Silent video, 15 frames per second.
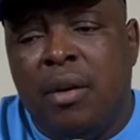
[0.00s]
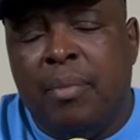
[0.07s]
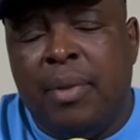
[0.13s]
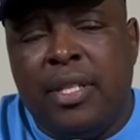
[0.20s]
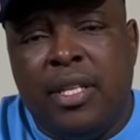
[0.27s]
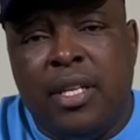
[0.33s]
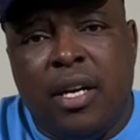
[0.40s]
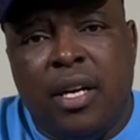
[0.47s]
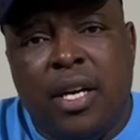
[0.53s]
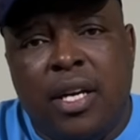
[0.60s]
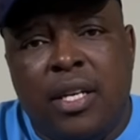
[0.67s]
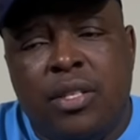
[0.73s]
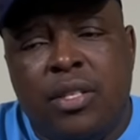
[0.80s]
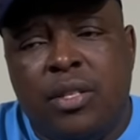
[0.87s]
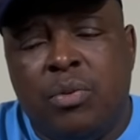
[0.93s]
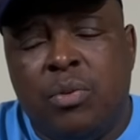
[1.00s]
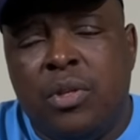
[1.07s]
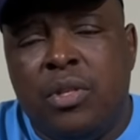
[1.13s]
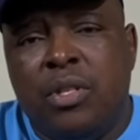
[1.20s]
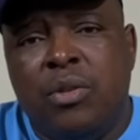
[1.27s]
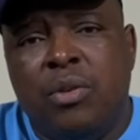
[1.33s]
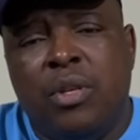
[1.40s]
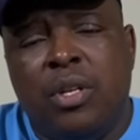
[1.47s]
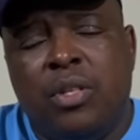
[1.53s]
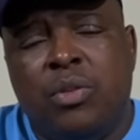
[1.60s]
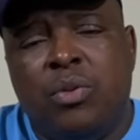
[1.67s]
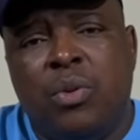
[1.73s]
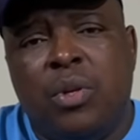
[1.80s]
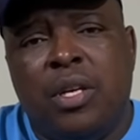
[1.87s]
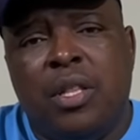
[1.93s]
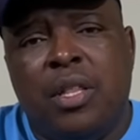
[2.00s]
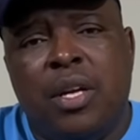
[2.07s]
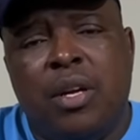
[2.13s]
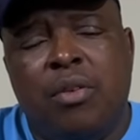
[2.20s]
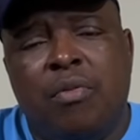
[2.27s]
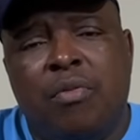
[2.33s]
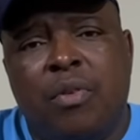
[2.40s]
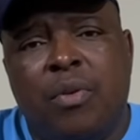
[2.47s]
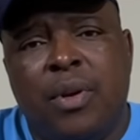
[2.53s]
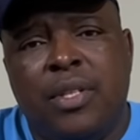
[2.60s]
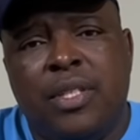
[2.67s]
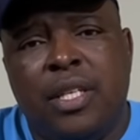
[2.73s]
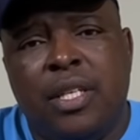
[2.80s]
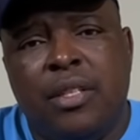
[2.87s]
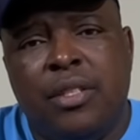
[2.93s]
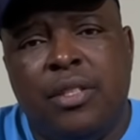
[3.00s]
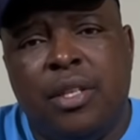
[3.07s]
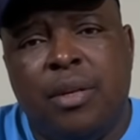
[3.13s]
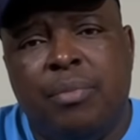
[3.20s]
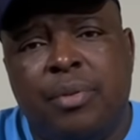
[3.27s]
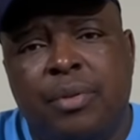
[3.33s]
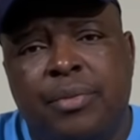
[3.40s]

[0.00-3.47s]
But yeah, guys, we'll see you next week. Thank you for watching. Sharp.